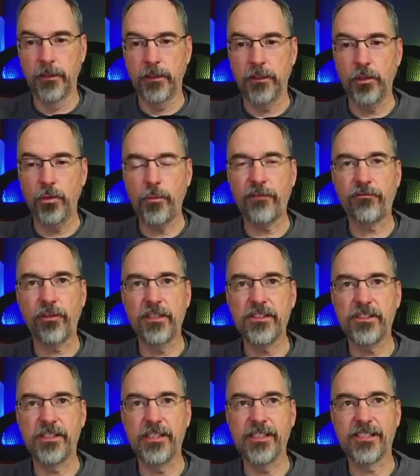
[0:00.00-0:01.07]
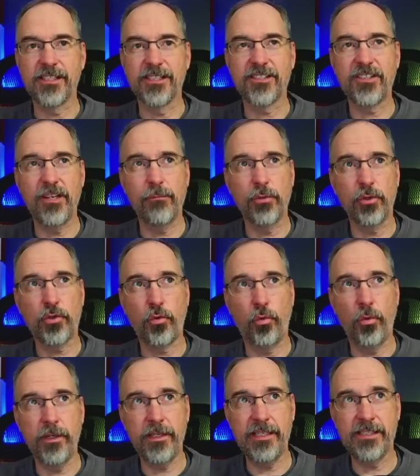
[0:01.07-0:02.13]
Hello, my friends. It is December
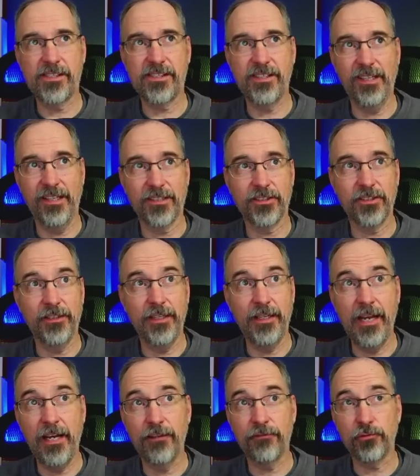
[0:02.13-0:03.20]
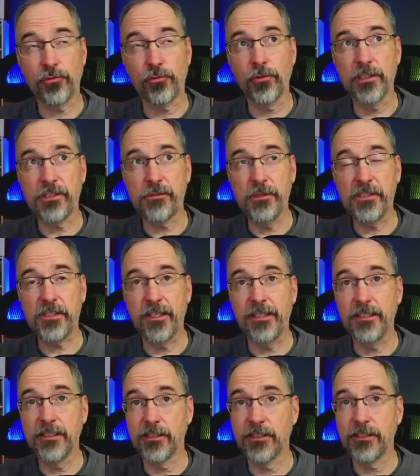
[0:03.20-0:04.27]
26th, the day after Christmas, and
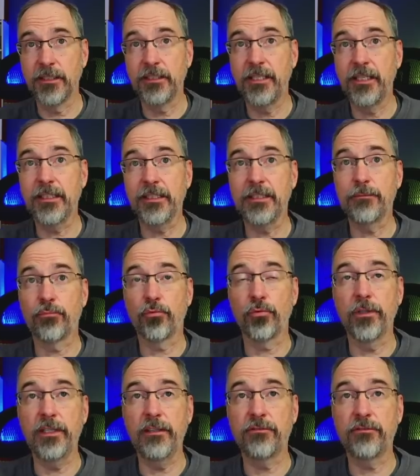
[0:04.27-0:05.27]
this is the daily brief.